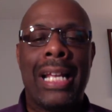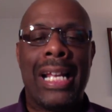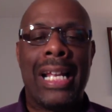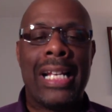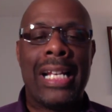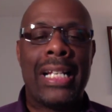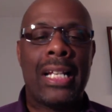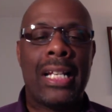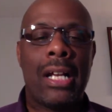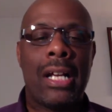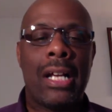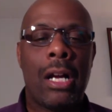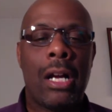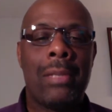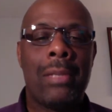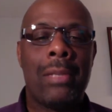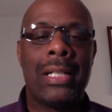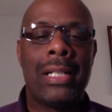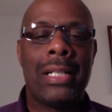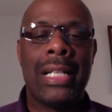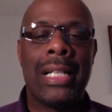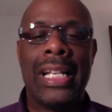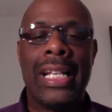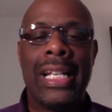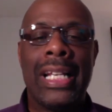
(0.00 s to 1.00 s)
income,
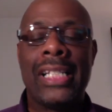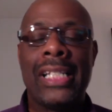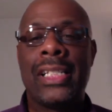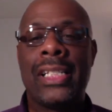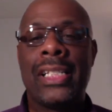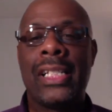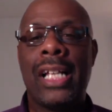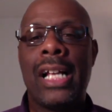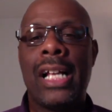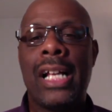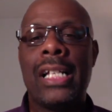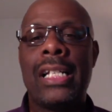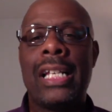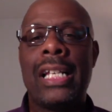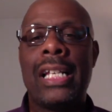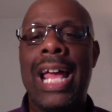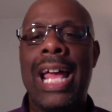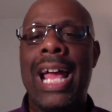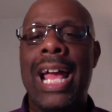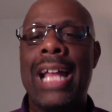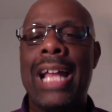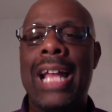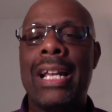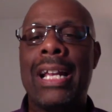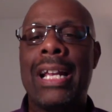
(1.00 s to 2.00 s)
and he has done
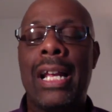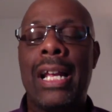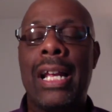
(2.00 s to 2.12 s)
that,